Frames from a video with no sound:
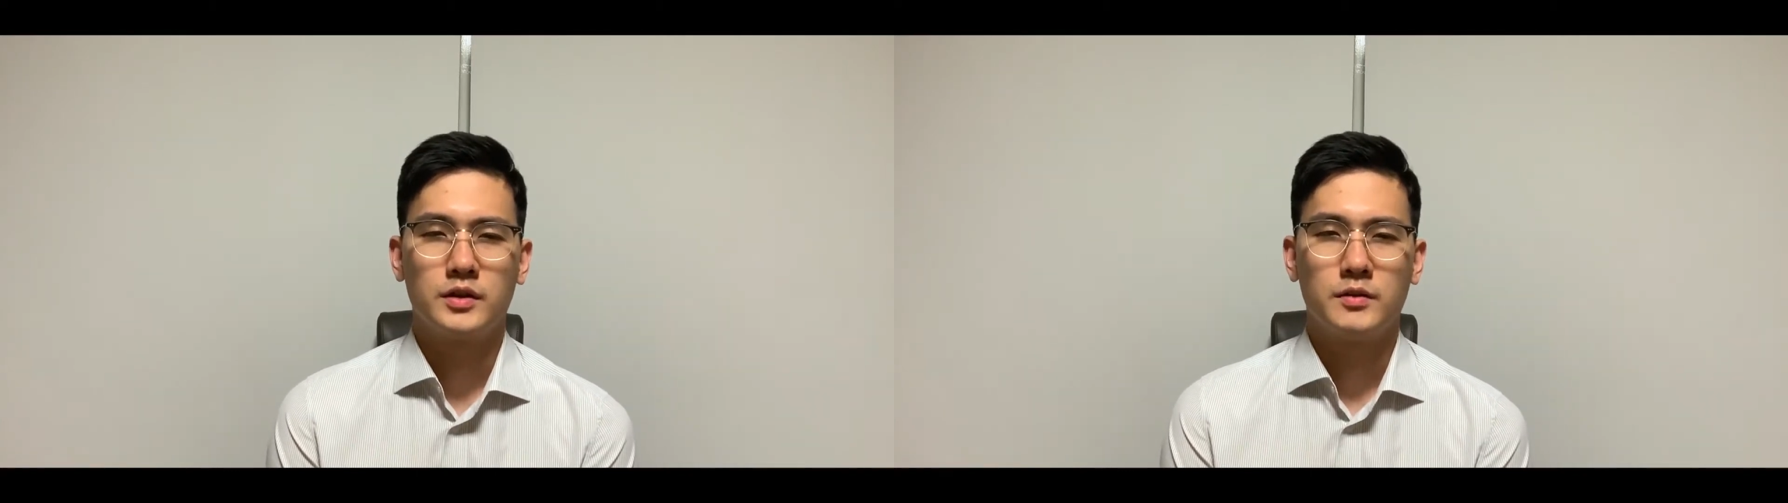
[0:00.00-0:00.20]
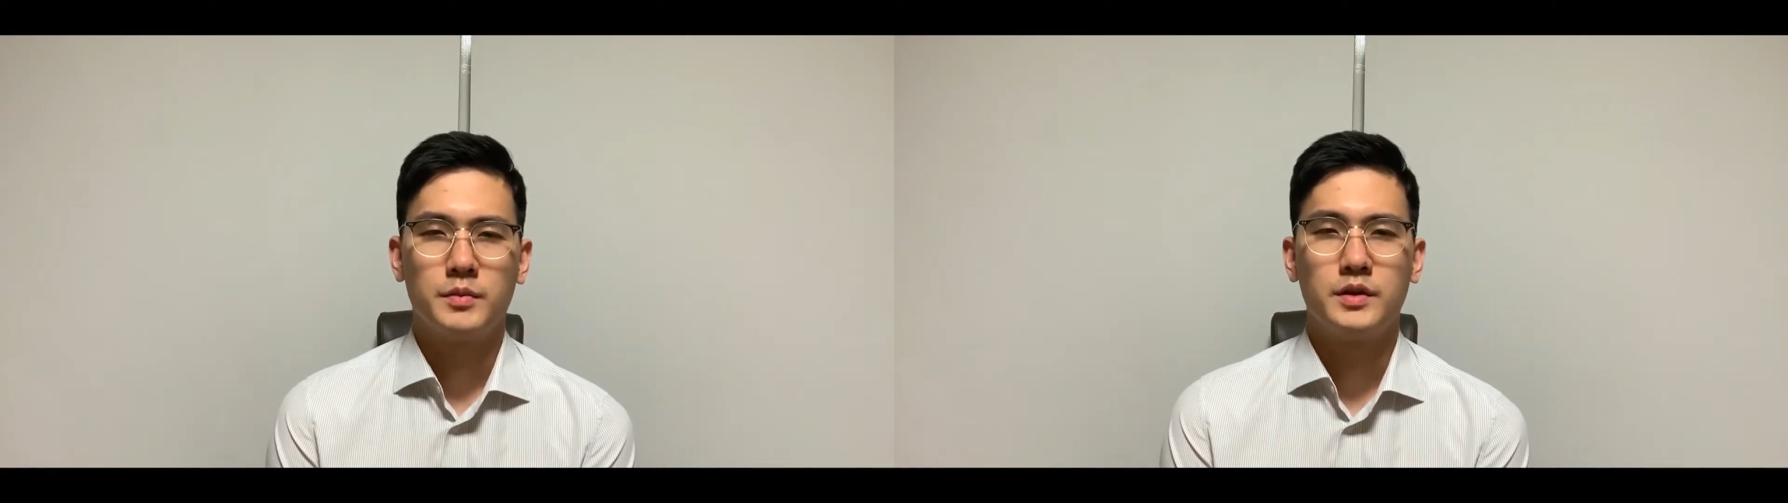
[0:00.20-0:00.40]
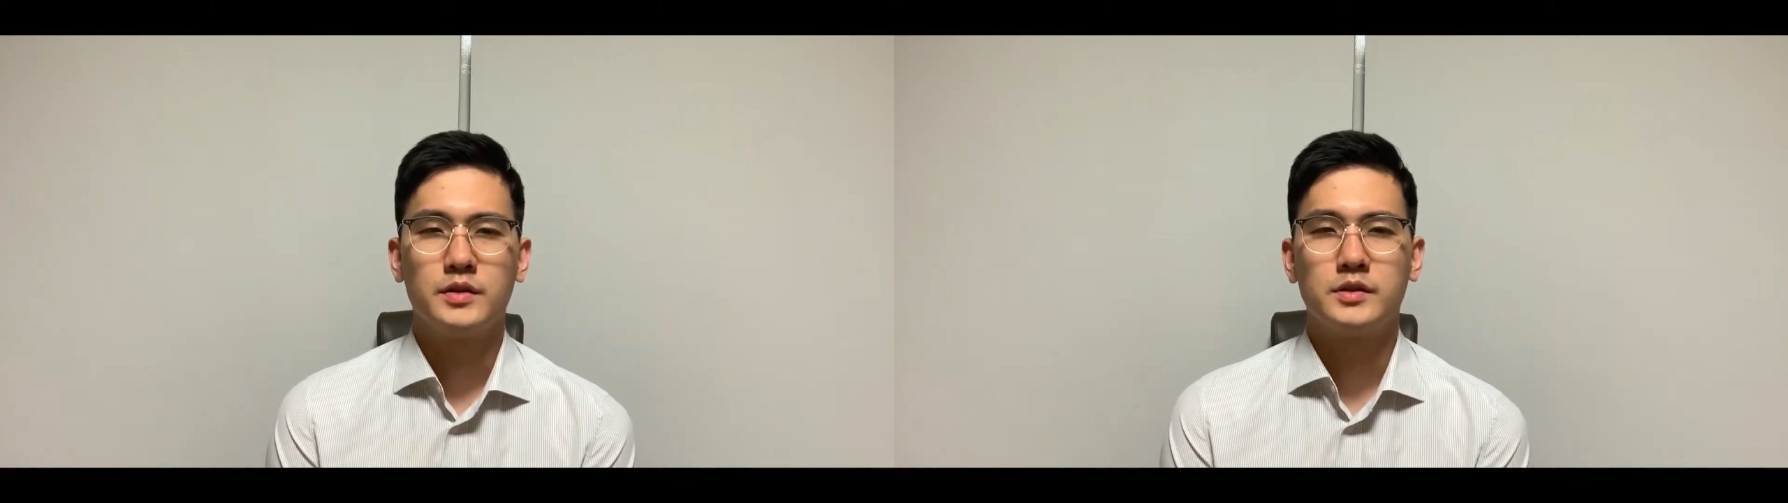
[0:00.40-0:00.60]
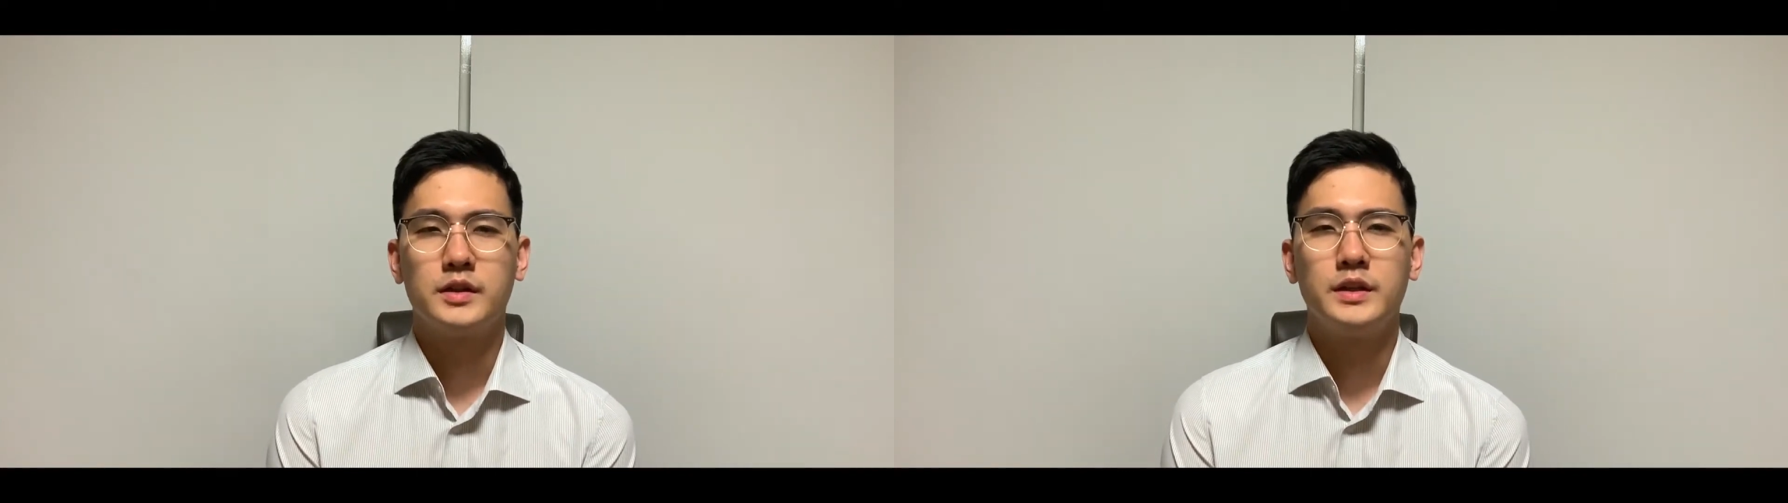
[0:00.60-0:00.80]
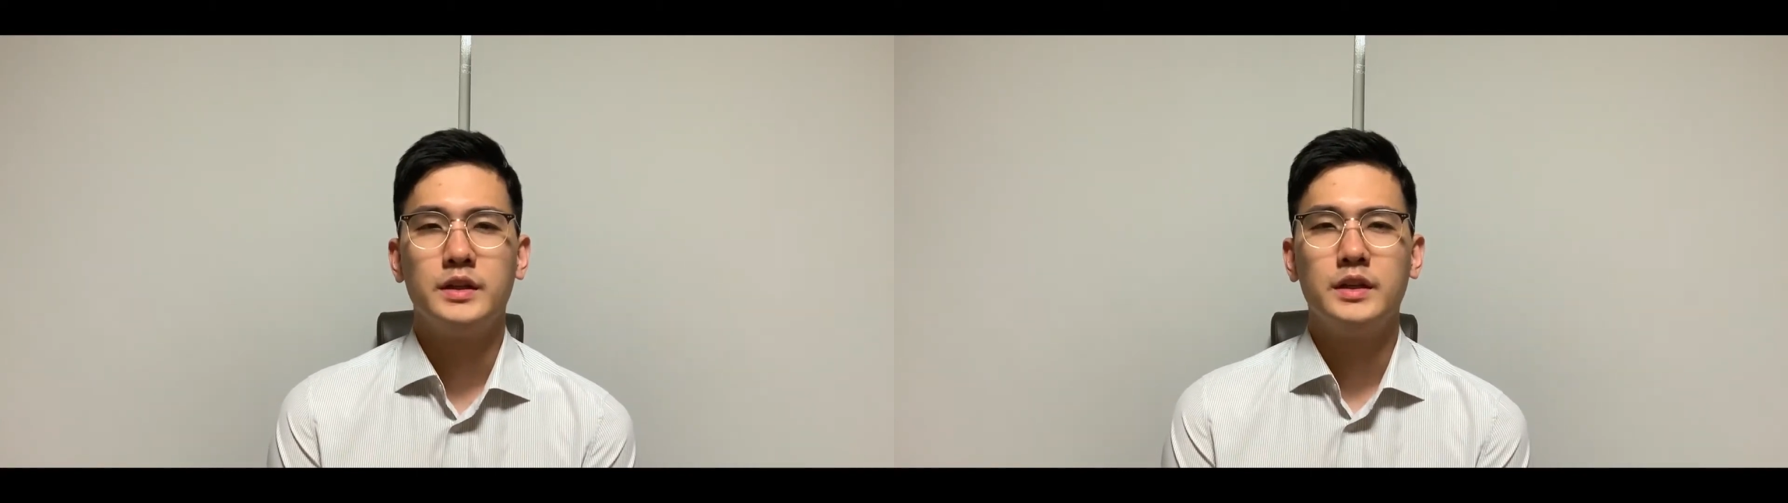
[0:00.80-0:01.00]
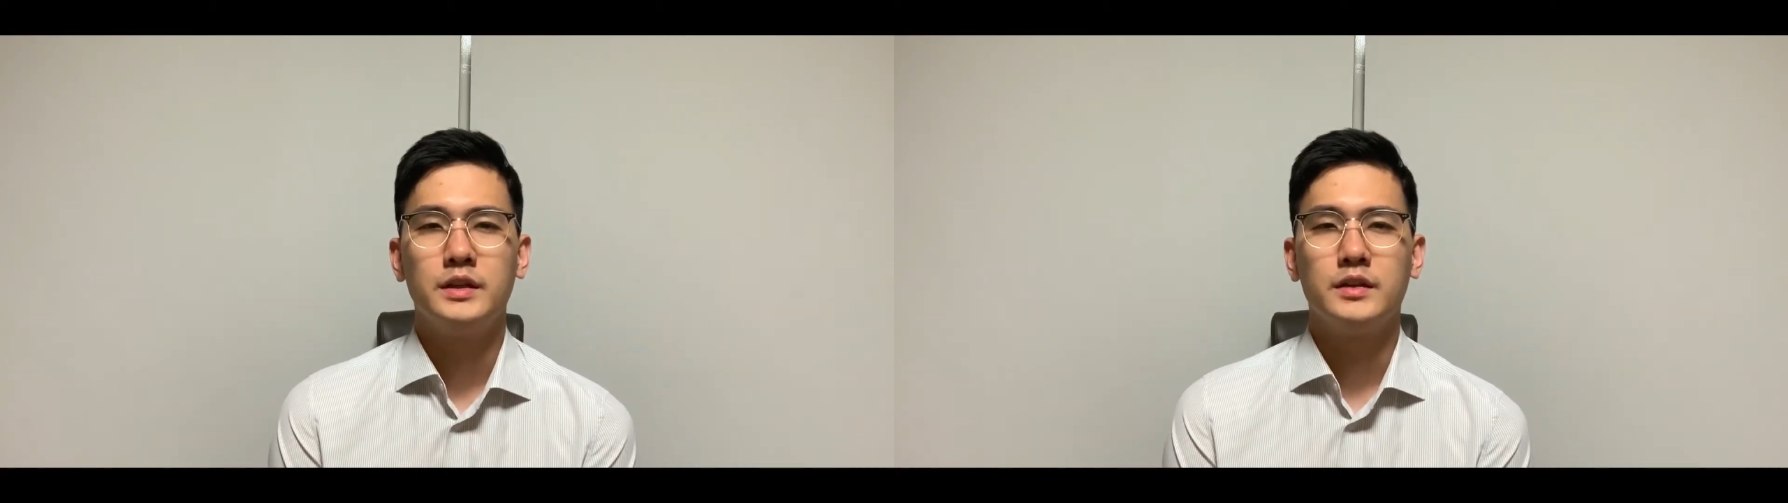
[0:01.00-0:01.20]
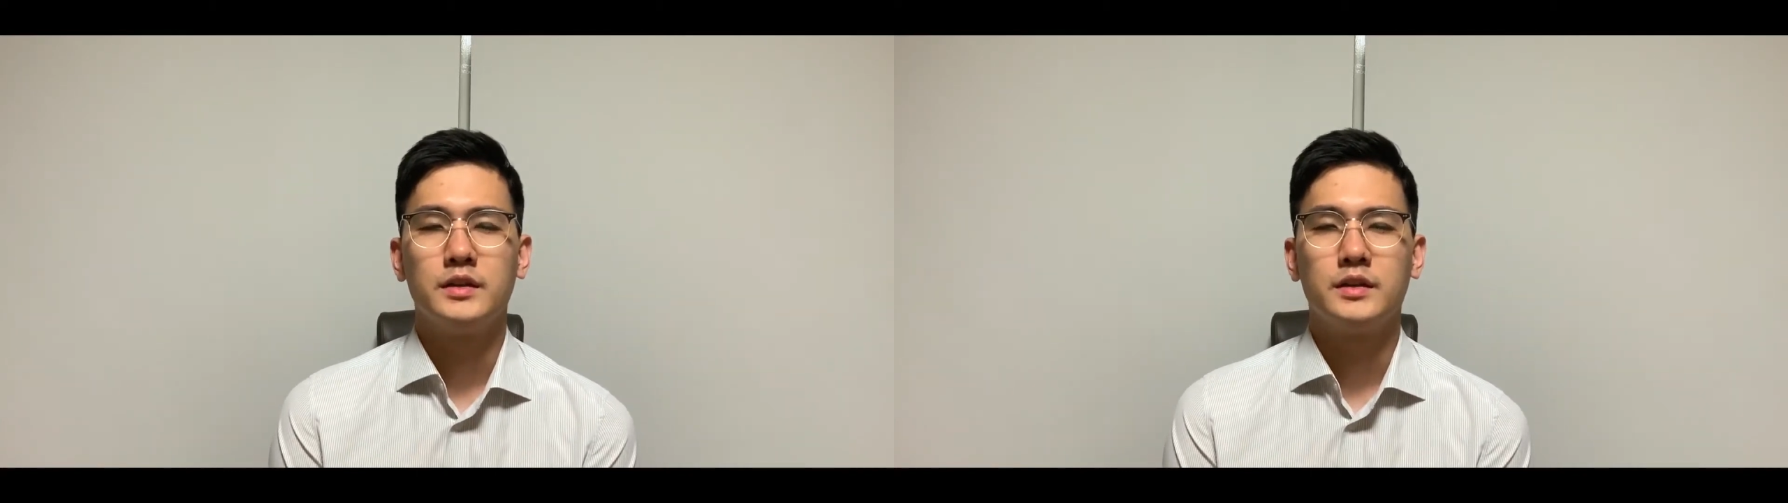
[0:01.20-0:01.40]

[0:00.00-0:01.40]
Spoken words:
because he